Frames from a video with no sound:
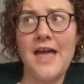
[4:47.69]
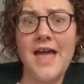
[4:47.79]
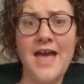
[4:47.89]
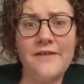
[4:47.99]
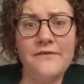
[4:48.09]

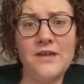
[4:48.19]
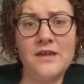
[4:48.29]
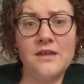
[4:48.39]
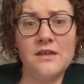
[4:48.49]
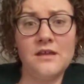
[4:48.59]

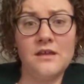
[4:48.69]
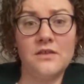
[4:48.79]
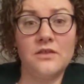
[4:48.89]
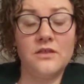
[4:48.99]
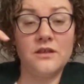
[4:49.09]
having
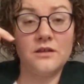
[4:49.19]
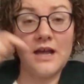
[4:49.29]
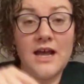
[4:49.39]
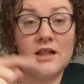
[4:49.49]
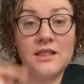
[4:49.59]

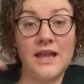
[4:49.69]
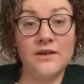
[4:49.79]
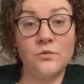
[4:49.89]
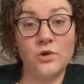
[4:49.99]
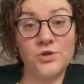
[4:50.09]
the
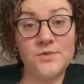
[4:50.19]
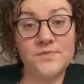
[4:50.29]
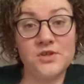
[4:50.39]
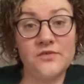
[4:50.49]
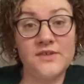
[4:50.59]
online
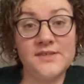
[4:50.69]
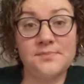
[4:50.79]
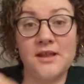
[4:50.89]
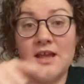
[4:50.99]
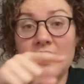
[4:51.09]
worship service
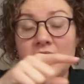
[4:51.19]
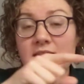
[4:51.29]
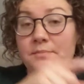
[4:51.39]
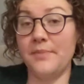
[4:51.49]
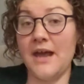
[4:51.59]
playing
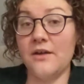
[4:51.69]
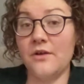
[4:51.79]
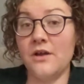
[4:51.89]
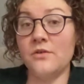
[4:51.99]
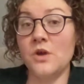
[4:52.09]
in the
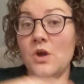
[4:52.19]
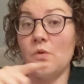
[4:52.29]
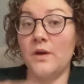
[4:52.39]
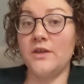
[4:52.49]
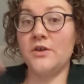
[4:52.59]
background
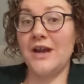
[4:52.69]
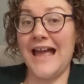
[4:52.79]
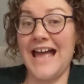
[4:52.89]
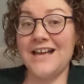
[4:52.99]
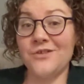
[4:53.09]
while
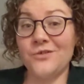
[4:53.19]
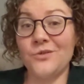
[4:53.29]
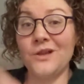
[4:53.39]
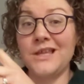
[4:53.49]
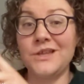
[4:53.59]
you're
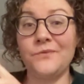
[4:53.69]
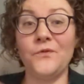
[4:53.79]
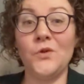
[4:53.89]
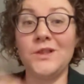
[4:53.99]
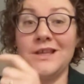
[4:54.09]
actually
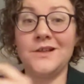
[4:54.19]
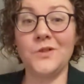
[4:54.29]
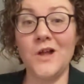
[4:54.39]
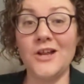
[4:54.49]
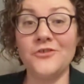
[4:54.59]

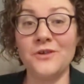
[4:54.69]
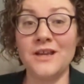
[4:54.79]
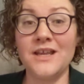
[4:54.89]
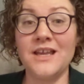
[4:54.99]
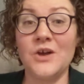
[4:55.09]
folding
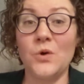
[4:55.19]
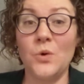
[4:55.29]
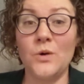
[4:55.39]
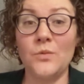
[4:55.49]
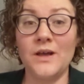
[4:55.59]
laundry
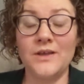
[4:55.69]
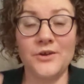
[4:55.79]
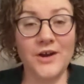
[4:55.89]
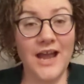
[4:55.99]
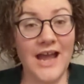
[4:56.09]
or while
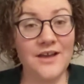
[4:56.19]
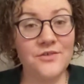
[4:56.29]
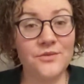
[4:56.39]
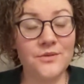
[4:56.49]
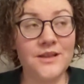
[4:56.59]
you're
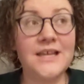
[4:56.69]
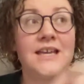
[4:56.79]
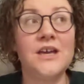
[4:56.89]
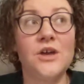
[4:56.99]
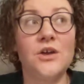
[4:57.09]

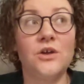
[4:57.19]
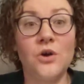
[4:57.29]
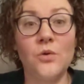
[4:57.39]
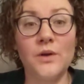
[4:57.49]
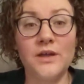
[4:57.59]
actually
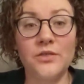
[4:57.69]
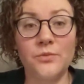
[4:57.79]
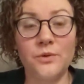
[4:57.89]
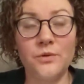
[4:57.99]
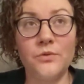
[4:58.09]
going
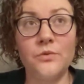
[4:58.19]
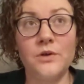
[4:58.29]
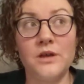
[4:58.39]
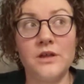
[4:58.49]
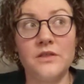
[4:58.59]
through
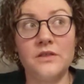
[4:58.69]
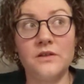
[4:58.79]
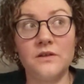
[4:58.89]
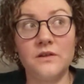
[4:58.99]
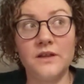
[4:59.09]

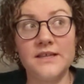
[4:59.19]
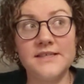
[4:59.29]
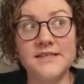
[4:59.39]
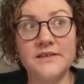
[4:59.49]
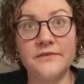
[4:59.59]
the
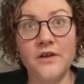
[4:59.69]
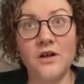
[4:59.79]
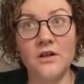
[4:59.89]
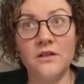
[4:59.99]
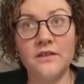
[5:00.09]
list of all